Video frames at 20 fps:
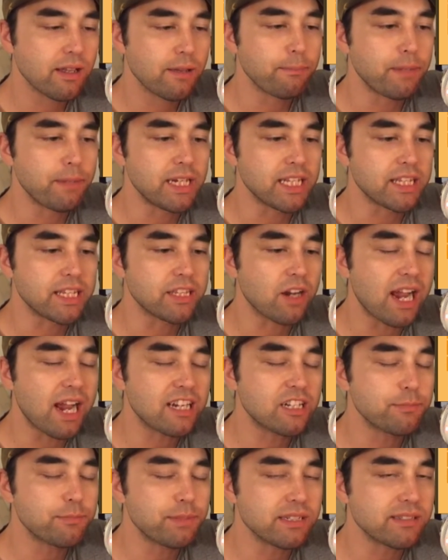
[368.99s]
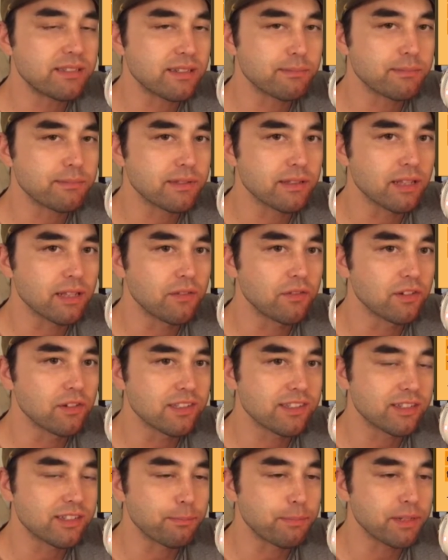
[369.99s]
meaning there had to be some level of
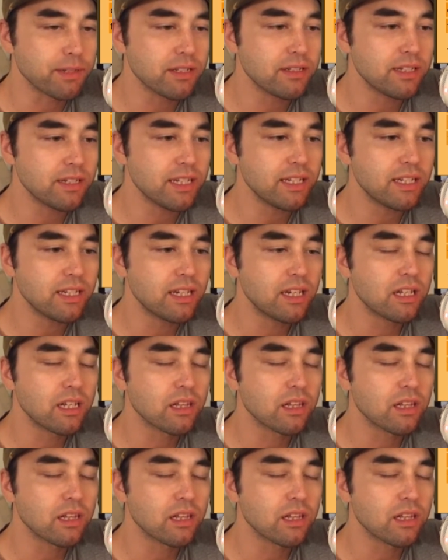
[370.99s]
stability